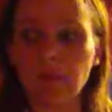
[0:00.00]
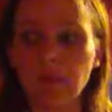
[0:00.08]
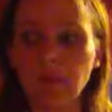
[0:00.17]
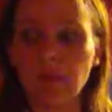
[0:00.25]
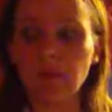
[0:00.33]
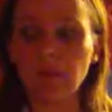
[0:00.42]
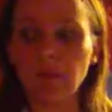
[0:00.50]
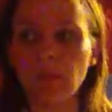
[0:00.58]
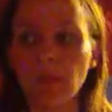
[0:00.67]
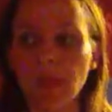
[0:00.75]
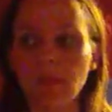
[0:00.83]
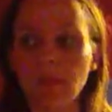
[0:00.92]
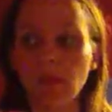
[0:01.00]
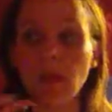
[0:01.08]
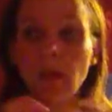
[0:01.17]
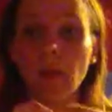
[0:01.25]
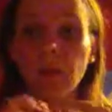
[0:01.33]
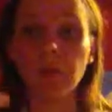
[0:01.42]
She plays
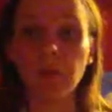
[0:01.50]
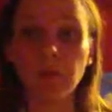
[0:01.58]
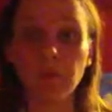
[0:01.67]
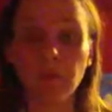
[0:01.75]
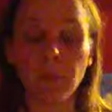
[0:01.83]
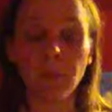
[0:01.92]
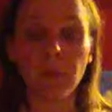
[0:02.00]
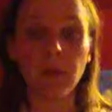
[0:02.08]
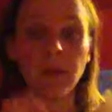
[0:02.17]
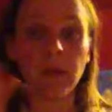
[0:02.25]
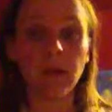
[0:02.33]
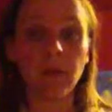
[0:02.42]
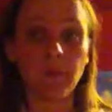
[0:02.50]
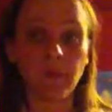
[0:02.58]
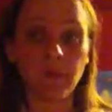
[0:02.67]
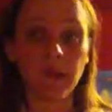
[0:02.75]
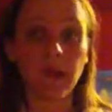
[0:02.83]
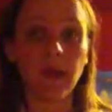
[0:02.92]
a beautiful melody of
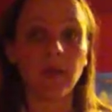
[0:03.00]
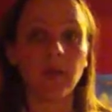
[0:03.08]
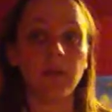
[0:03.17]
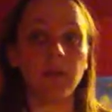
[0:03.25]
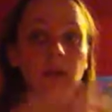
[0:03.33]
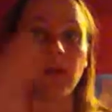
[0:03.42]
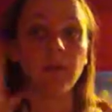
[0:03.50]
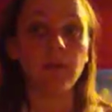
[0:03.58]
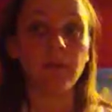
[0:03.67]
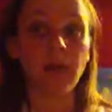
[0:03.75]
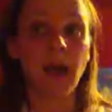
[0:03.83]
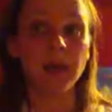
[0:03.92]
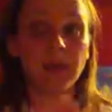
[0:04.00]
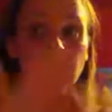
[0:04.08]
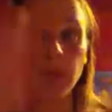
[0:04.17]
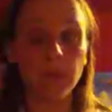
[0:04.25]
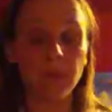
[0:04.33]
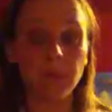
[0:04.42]
the piano. It's kind of a fast,
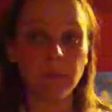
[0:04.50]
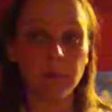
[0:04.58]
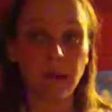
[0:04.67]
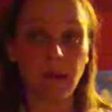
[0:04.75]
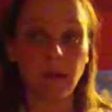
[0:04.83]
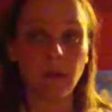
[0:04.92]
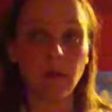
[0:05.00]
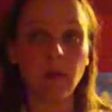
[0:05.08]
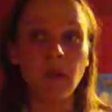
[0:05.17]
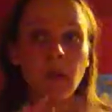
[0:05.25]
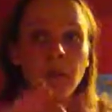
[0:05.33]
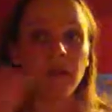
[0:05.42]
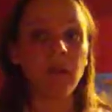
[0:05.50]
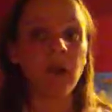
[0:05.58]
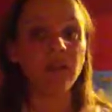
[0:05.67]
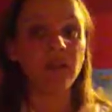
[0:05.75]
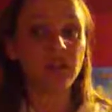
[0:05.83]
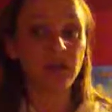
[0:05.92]
upbeat piano, but
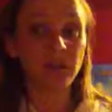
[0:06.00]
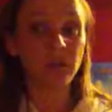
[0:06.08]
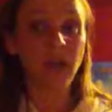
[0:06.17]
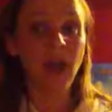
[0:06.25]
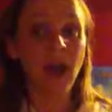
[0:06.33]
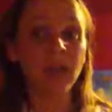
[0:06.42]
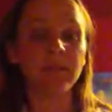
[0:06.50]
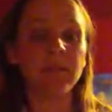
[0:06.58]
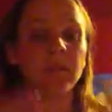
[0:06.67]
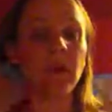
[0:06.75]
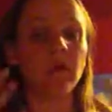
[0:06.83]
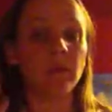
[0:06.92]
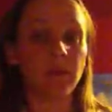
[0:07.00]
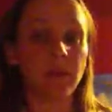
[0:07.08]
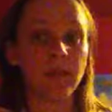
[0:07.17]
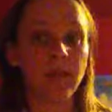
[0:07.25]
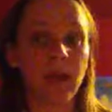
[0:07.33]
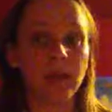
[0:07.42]
not too fast, and I
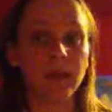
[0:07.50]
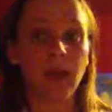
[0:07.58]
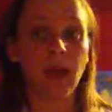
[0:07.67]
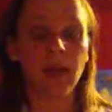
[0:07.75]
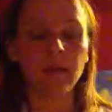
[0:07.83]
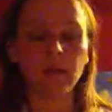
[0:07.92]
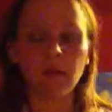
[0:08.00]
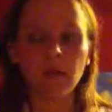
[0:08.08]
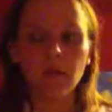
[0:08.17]
really like that,